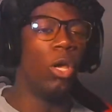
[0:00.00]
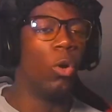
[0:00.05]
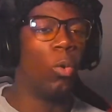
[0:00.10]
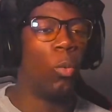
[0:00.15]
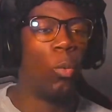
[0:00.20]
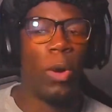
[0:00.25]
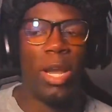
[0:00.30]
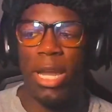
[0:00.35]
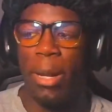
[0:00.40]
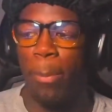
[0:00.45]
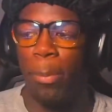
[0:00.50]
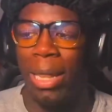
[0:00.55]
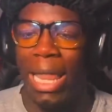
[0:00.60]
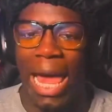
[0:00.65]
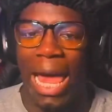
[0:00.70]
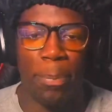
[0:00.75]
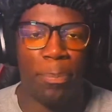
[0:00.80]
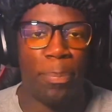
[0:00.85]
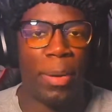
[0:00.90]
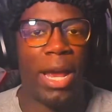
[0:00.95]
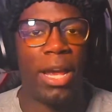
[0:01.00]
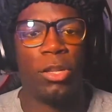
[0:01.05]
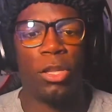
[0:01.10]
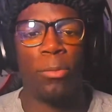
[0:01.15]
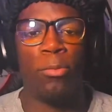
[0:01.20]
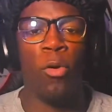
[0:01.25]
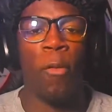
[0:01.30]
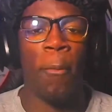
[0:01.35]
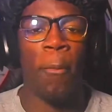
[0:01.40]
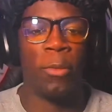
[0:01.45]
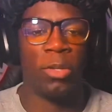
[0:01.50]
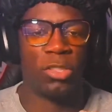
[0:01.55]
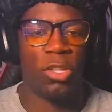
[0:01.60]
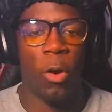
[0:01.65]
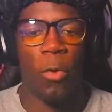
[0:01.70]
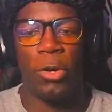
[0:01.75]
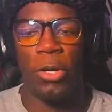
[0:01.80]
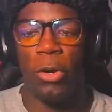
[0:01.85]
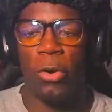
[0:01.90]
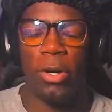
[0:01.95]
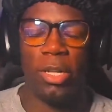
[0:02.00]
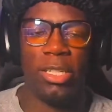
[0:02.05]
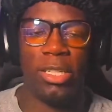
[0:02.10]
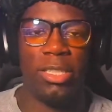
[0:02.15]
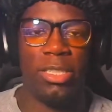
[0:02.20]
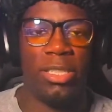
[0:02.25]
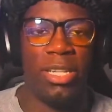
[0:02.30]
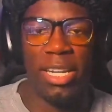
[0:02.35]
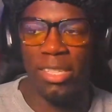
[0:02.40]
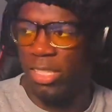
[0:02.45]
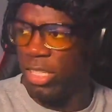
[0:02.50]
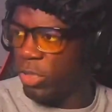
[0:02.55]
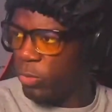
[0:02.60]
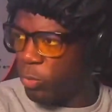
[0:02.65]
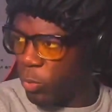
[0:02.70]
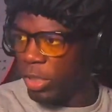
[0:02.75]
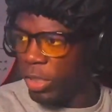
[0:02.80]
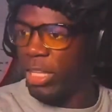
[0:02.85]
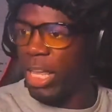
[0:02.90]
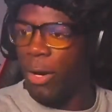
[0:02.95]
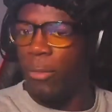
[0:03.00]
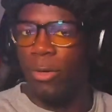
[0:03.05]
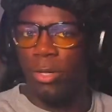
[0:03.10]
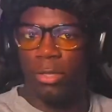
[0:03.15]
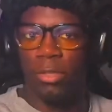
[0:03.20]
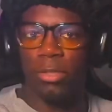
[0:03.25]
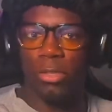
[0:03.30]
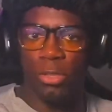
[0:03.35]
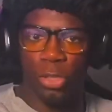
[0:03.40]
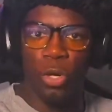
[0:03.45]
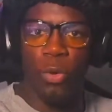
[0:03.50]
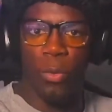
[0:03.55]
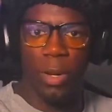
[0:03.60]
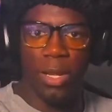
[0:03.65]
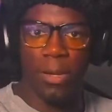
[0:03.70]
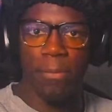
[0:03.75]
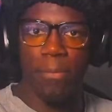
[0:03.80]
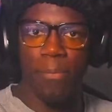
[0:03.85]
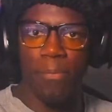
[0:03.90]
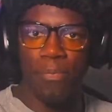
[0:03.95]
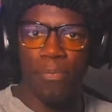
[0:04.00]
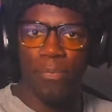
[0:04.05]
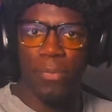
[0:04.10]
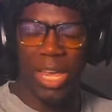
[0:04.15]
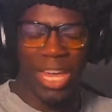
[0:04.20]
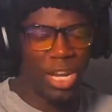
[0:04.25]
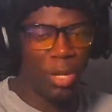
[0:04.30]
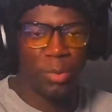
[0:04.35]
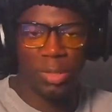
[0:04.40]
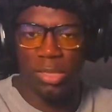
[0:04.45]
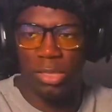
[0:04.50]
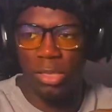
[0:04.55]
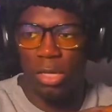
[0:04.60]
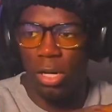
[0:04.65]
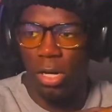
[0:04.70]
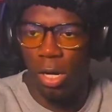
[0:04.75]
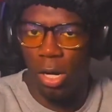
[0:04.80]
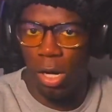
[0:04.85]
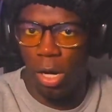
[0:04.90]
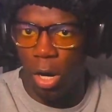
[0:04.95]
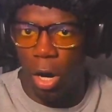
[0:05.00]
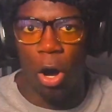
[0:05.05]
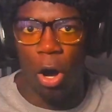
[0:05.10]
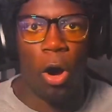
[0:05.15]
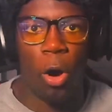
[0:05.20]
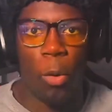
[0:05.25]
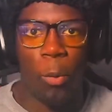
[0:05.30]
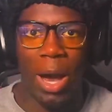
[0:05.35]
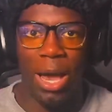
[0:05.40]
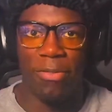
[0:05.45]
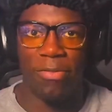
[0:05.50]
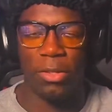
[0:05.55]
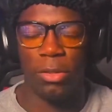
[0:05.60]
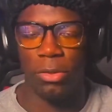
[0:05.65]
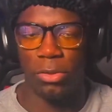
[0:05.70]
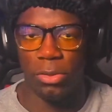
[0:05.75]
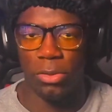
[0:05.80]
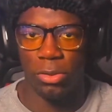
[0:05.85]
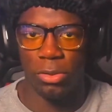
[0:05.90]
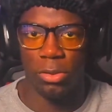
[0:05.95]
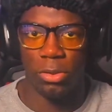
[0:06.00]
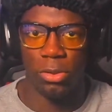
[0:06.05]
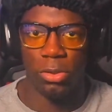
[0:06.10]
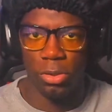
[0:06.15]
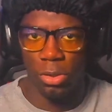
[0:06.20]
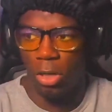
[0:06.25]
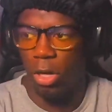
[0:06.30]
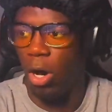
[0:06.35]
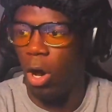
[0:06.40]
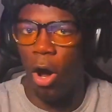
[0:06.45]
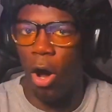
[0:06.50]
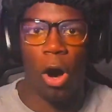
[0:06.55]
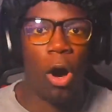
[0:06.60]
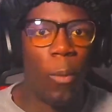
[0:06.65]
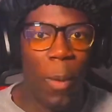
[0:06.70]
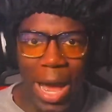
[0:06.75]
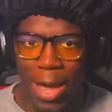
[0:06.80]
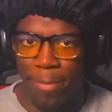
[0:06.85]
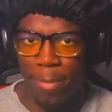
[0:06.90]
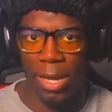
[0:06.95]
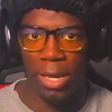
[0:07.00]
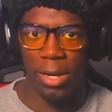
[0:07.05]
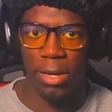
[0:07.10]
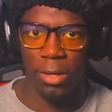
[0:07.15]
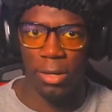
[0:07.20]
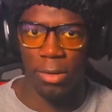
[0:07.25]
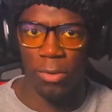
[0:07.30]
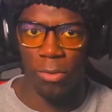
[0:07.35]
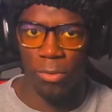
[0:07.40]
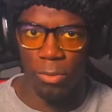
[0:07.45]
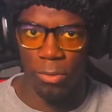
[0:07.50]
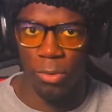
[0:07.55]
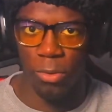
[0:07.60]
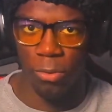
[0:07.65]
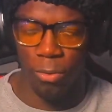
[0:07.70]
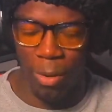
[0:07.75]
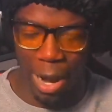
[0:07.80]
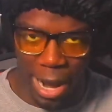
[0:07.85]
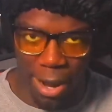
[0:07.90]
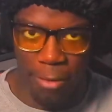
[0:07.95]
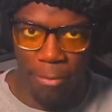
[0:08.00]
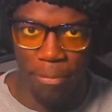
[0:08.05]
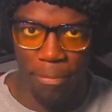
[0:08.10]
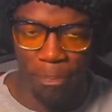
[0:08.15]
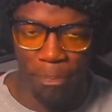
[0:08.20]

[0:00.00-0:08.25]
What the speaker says: When the Black Panther movement was going on, this is what they were doing. And it was all white folks. All white men. Right?